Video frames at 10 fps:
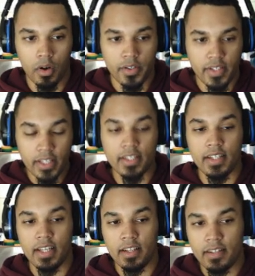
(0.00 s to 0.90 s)

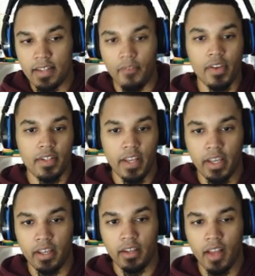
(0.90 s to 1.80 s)
16,
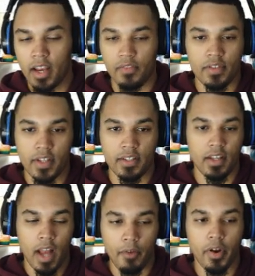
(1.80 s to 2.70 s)
17, not even 16.
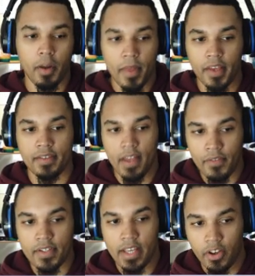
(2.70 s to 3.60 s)
I would recommend like
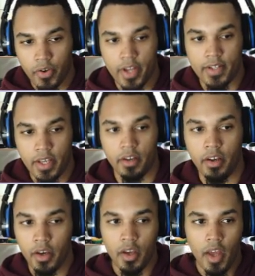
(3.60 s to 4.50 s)
17 or 18.
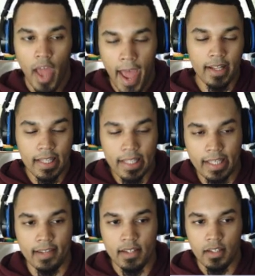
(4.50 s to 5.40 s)
At
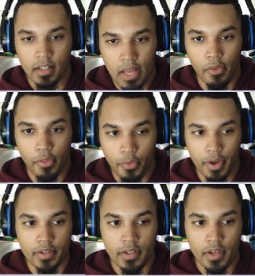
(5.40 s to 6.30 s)
least level
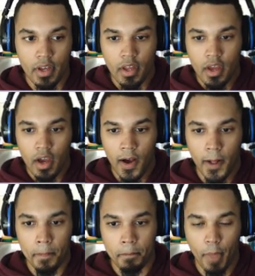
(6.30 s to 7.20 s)
3s.
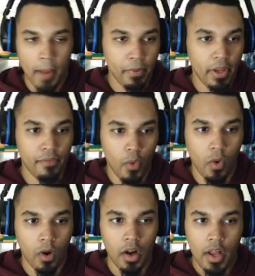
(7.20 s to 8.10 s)
I played
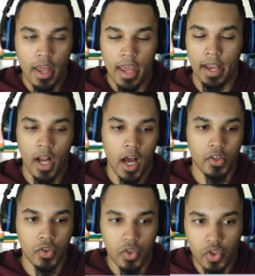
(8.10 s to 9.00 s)
4. It got
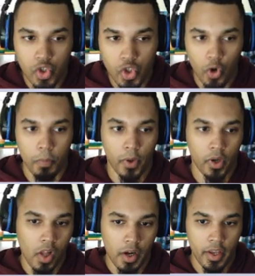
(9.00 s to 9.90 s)
super
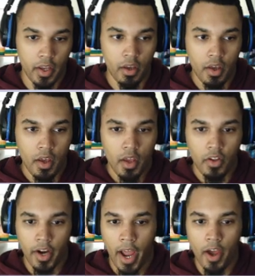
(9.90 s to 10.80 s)
clunky.
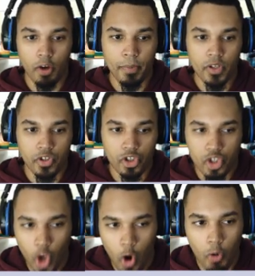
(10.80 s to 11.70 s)
Like, I opened
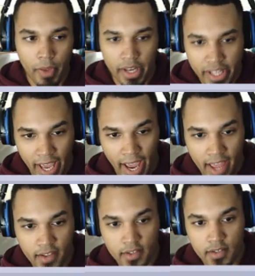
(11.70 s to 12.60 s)
so many
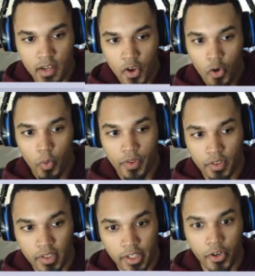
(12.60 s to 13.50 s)
hands with
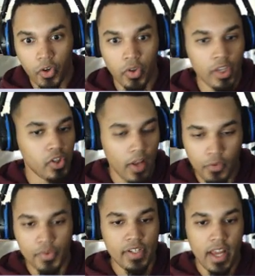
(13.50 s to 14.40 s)
literally
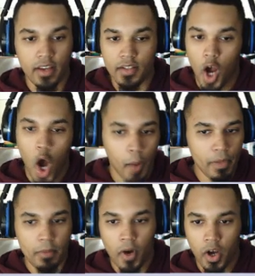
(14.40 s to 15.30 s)
level 6
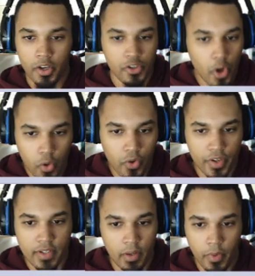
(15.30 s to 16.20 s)
Omnimon, 2
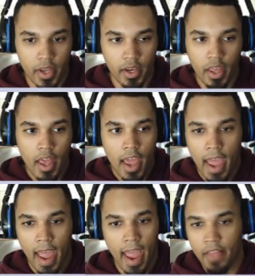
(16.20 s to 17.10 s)
Grizzly Wing,
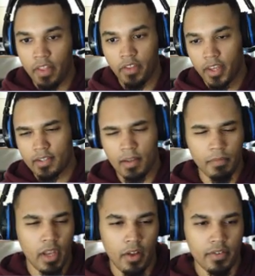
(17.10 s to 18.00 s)
and then like
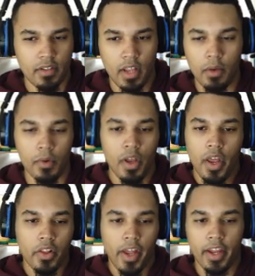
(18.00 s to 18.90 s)
something else.
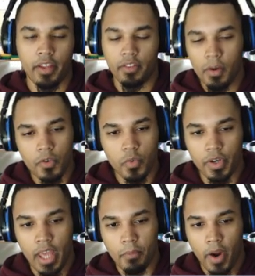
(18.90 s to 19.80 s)
Like, there was one
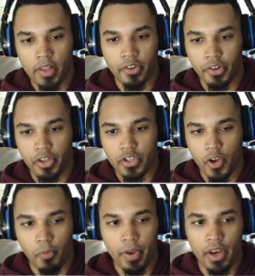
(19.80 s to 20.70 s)
game where I literally just
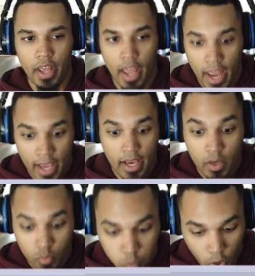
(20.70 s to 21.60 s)
opened it.
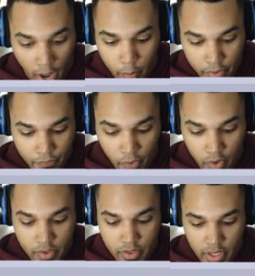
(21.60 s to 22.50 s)
I went
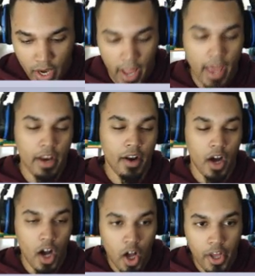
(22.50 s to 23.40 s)
first and I had an
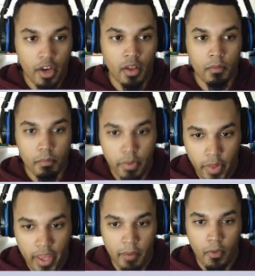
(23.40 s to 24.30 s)

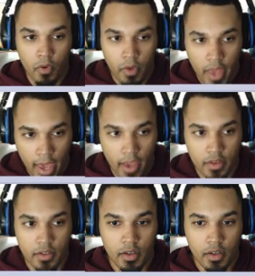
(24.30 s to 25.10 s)
unplayable hand.